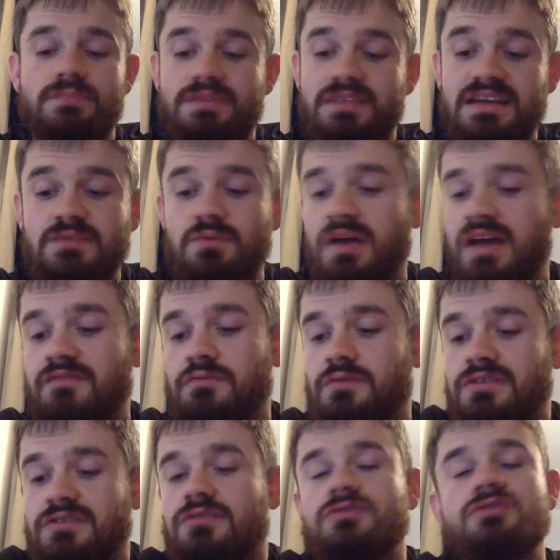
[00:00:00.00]
That's what
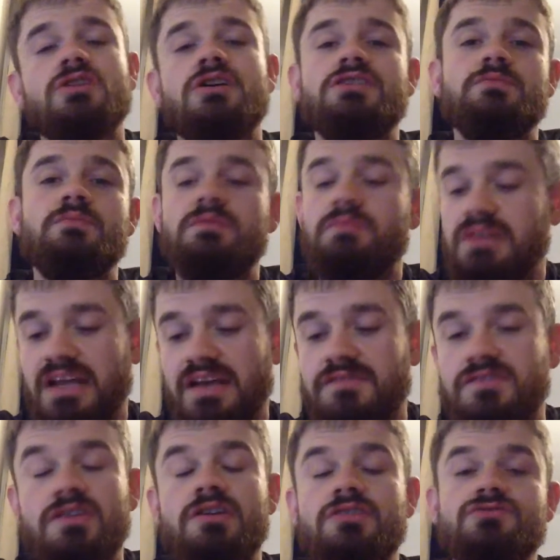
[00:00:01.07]
everyone looks like to me when they have
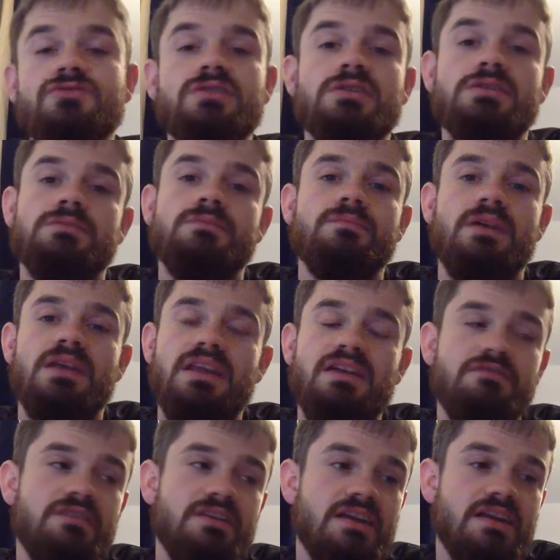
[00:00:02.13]
surgery. And they
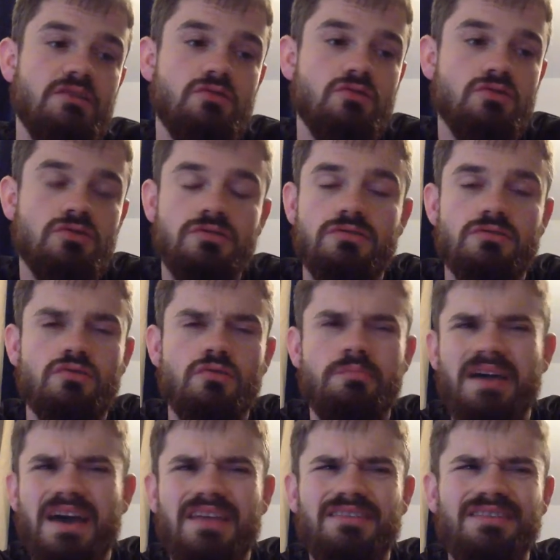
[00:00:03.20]
think they look good or
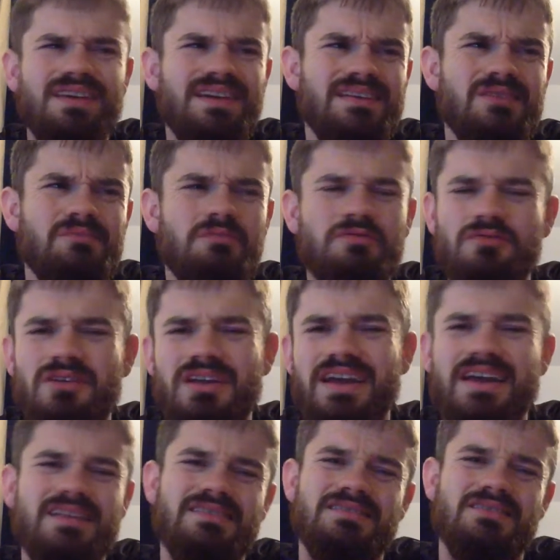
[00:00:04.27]
better than they did before they
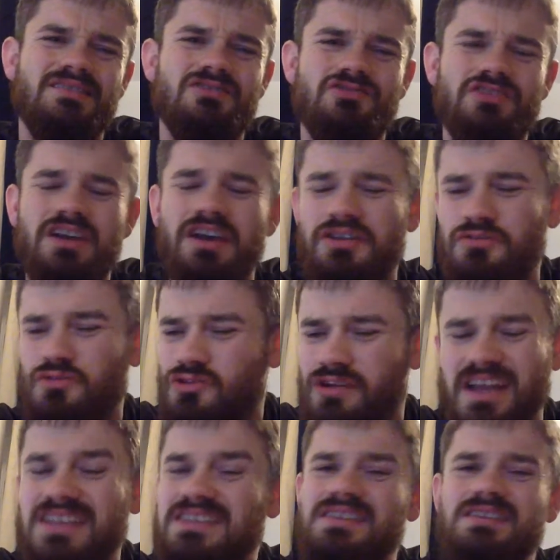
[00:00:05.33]
had the surgery. Are you
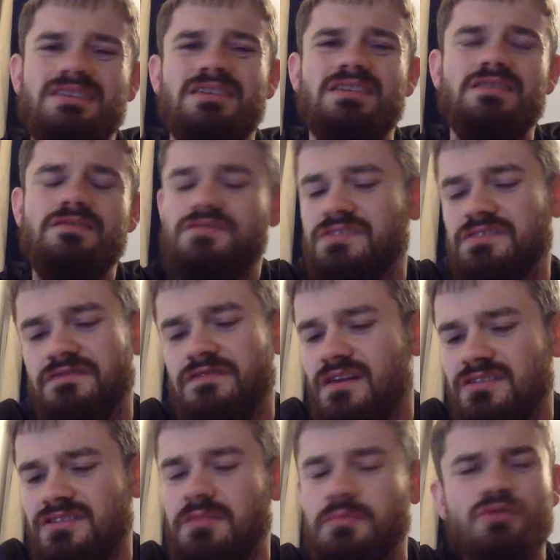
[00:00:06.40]
crazy? You just
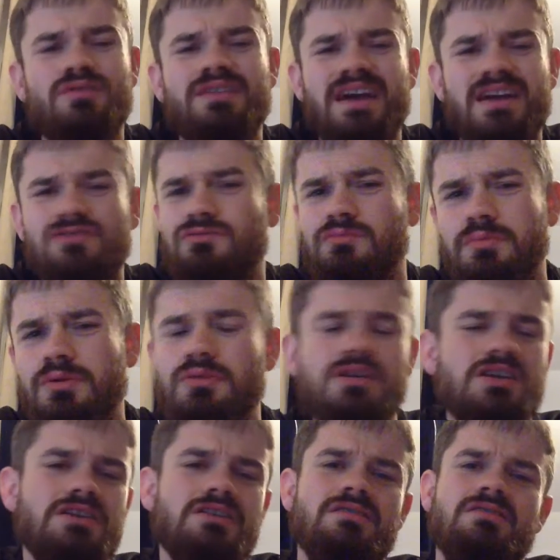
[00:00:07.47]
fucked up your natural
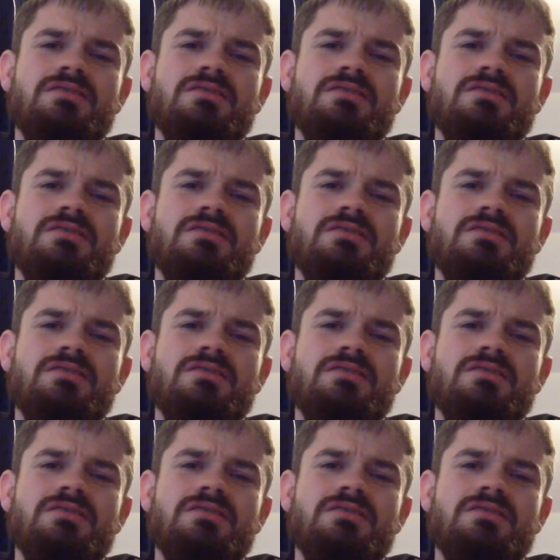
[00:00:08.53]
beauty.